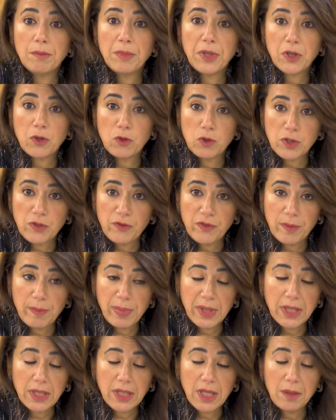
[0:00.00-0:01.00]
because of the
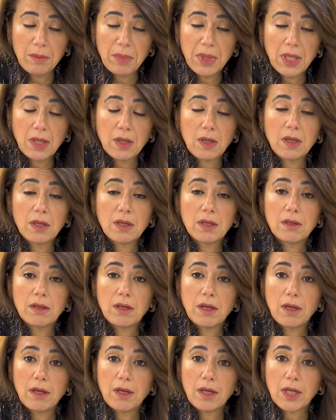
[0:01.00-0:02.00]
pandemic,
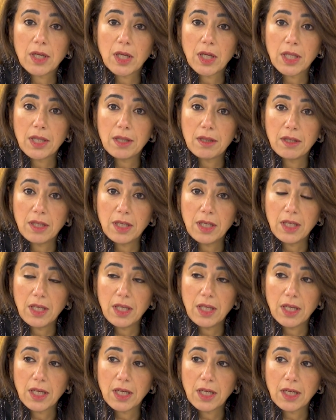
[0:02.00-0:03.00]
uh,
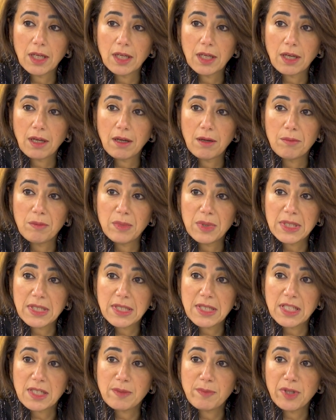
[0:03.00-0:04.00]
the um,
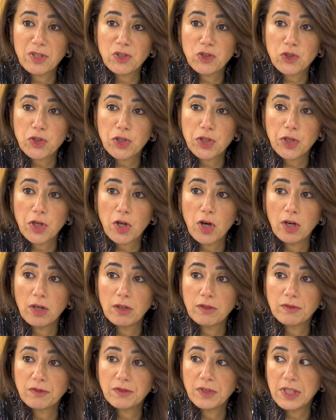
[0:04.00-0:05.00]
suspension
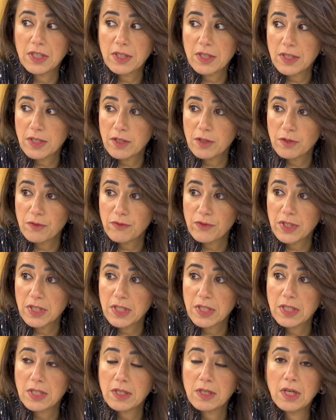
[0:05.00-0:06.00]
of debt
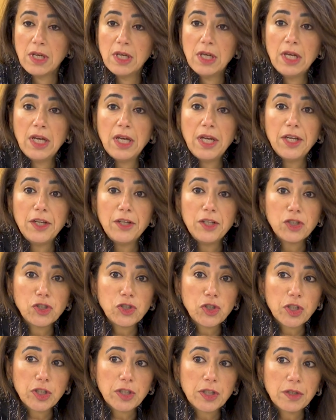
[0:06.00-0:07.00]
service
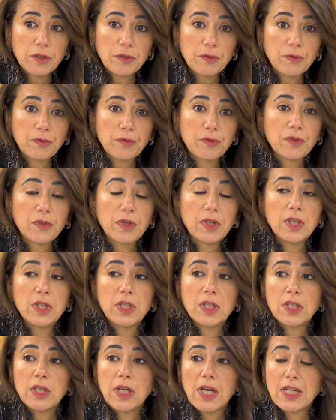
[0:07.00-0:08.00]
initiative,
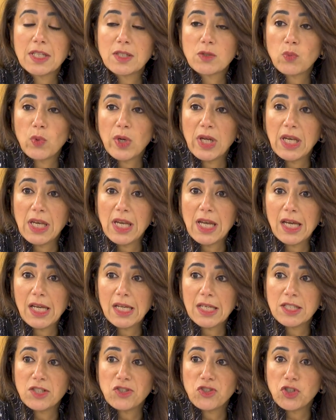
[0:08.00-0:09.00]
uh, as well
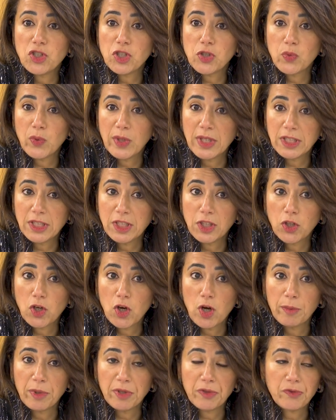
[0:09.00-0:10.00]
as G20
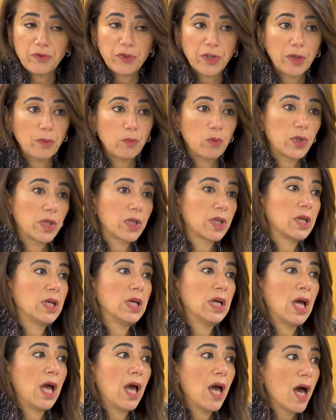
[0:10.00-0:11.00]
common framework.
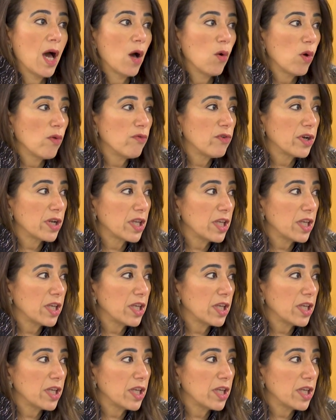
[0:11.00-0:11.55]
However,